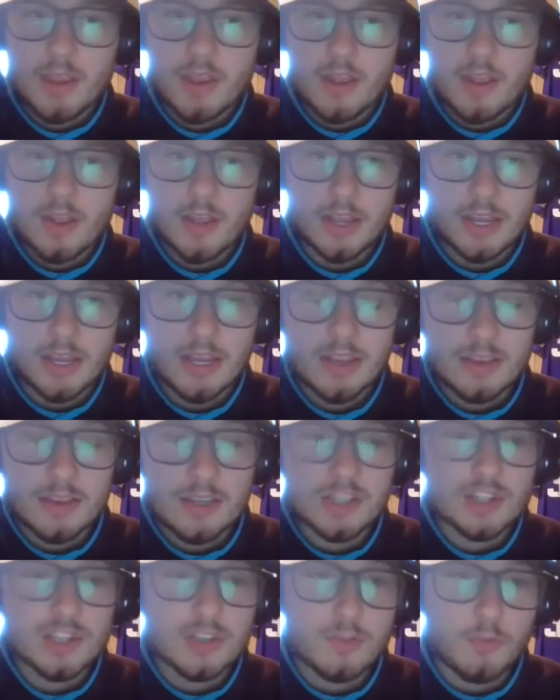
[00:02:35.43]
like,
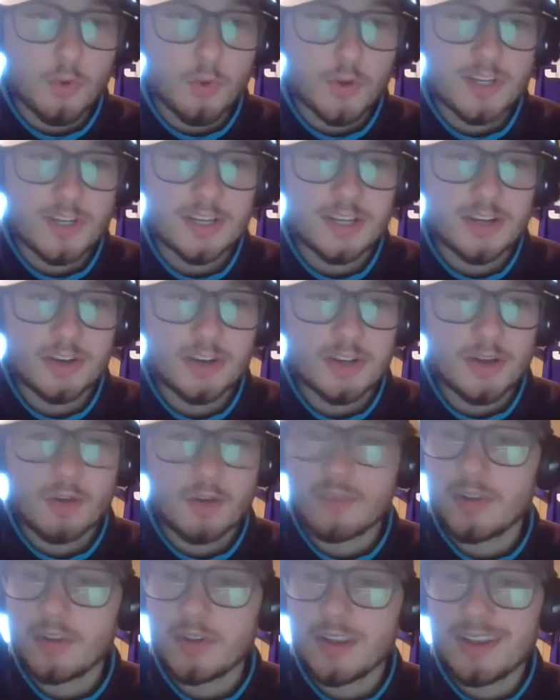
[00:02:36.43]
this is a 14-year deal.
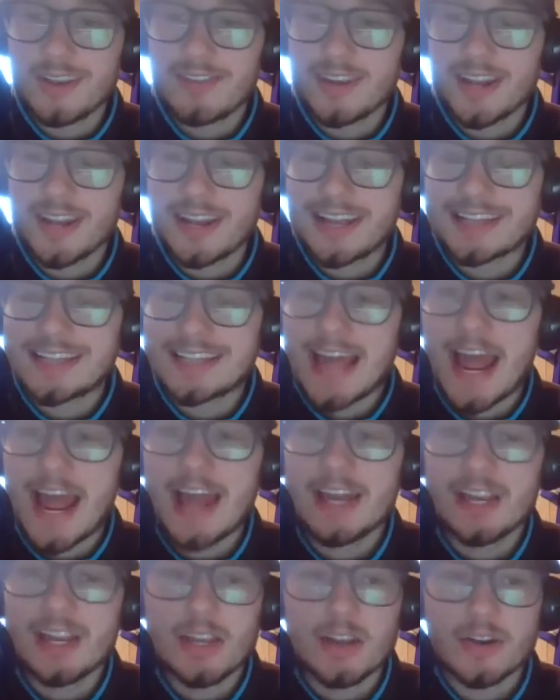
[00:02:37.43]
If you're even getting a
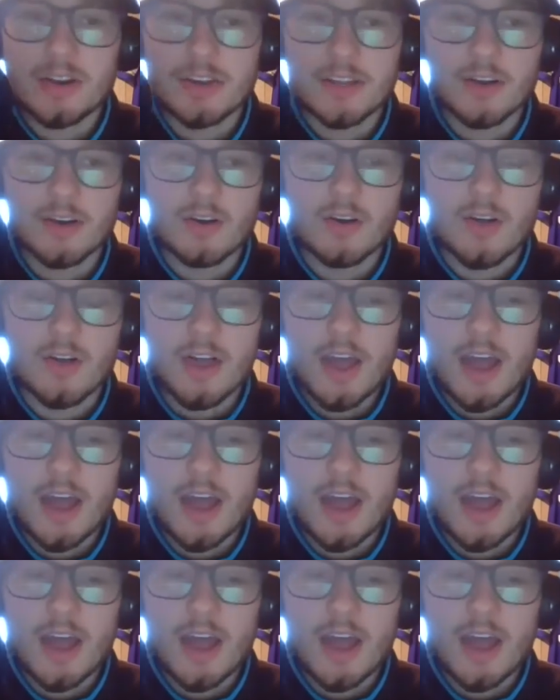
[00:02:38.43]
10-year deal